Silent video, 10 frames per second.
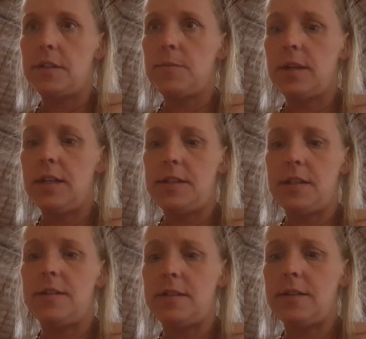place
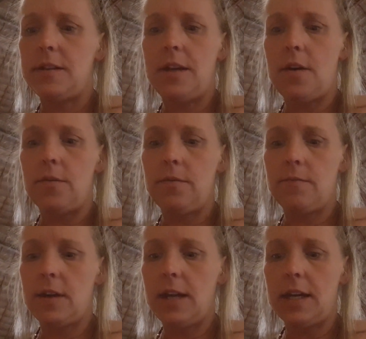is, you know,
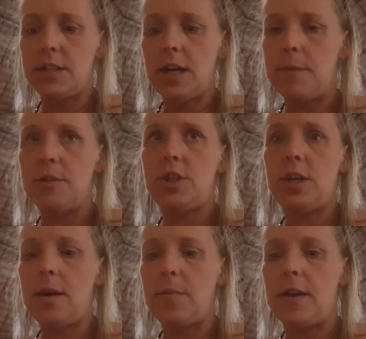run like a tight
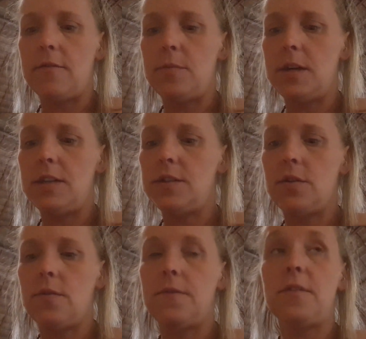ship, and everybody is
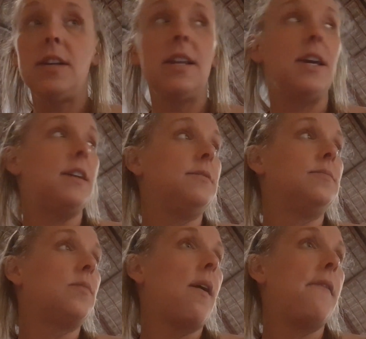so friendly, and
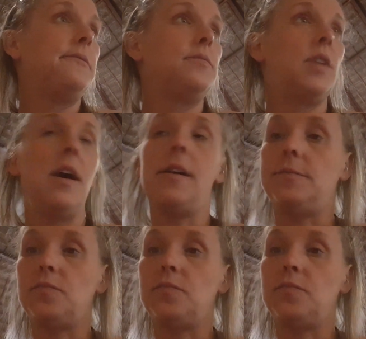yeah,